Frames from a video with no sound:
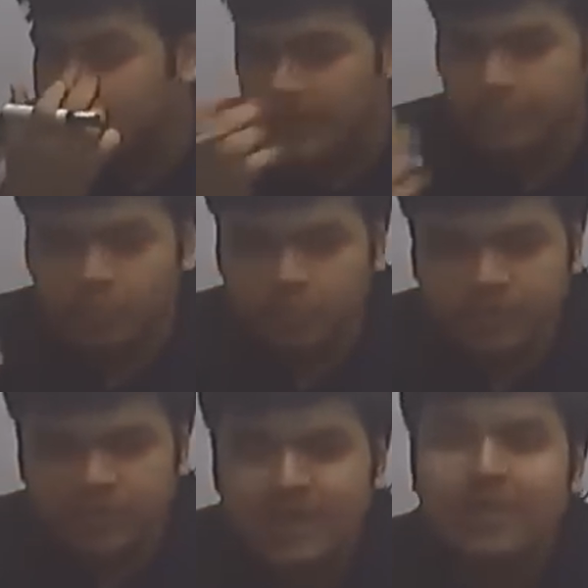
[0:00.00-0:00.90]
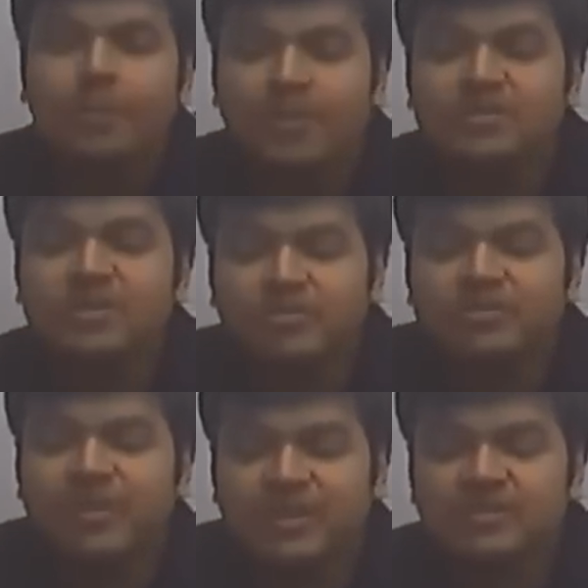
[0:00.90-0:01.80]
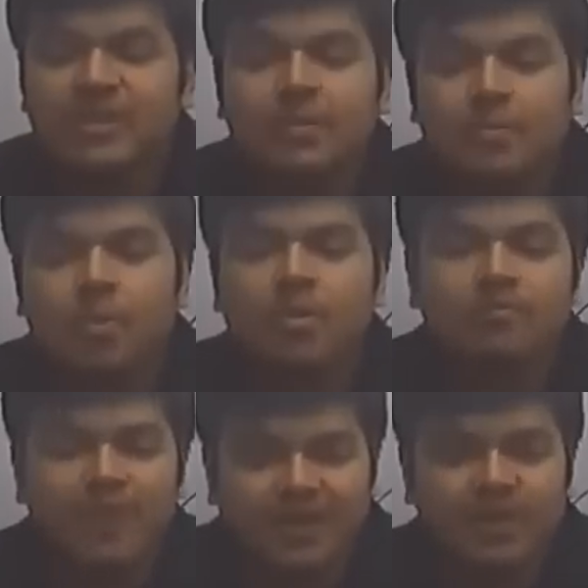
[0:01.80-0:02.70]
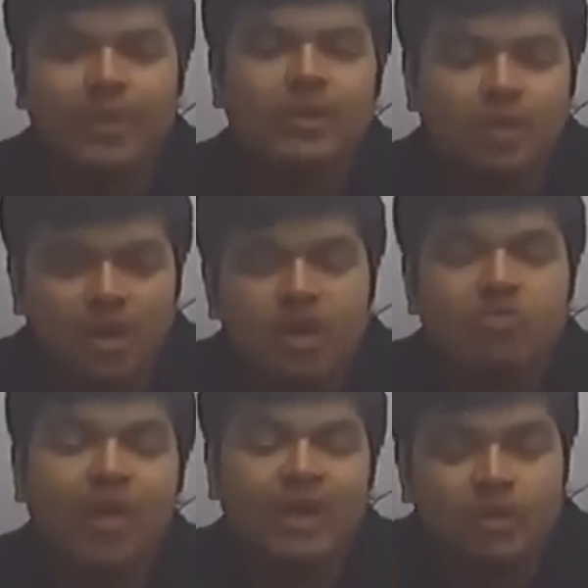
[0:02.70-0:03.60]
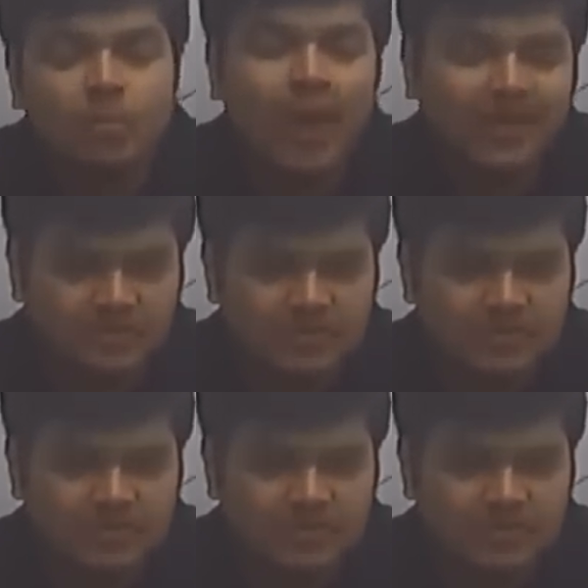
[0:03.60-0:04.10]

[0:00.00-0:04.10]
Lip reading: rate portion, because interest rate is a very important factor when you're trying to value